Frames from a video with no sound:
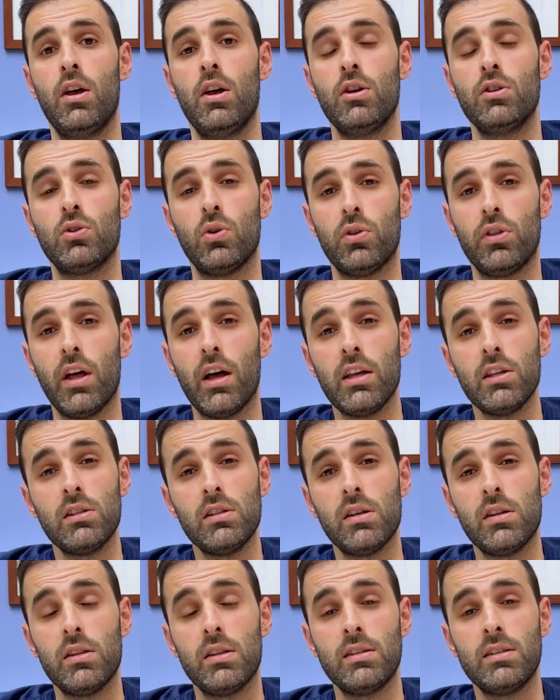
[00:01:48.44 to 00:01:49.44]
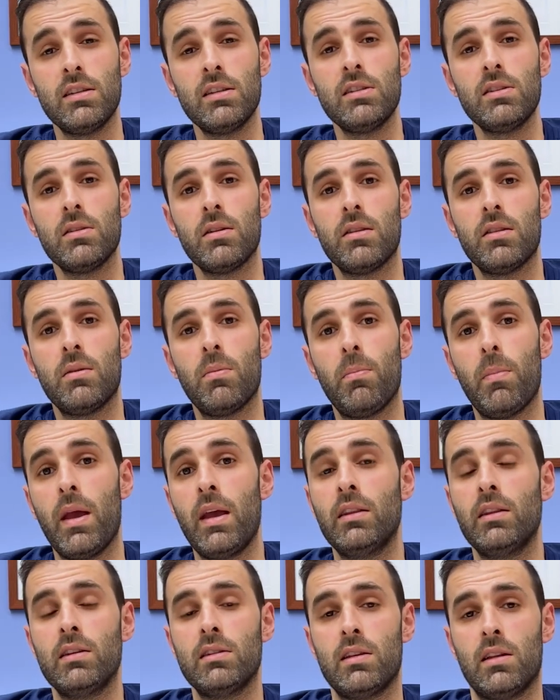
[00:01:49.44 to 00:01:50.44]
So this is the main
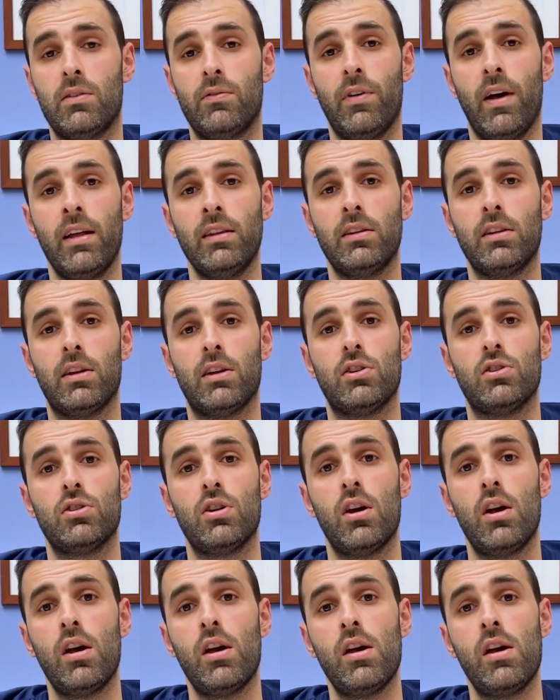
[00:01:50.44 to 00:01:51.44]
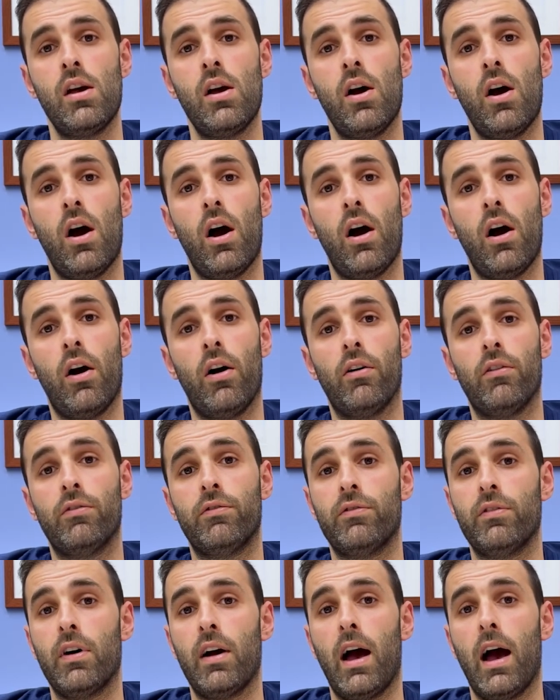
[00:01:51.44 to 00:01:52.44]
disadvantage
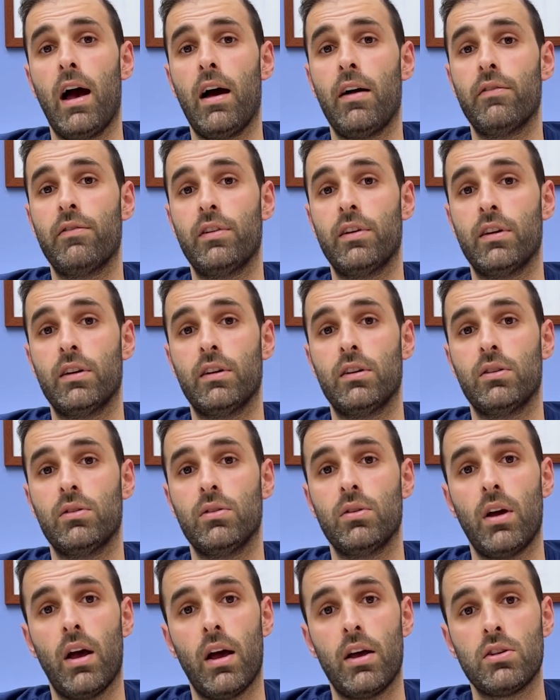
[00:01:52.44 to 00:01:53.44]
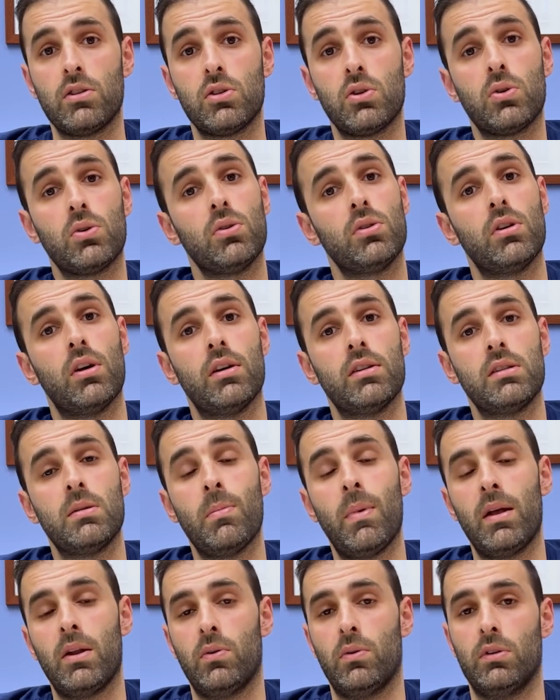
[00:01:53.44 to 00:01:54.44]
of having a
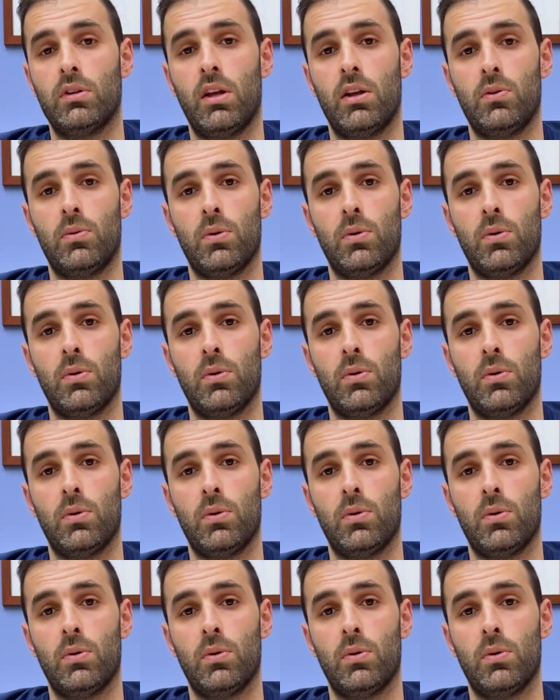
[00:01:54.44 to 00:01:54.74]
cement retained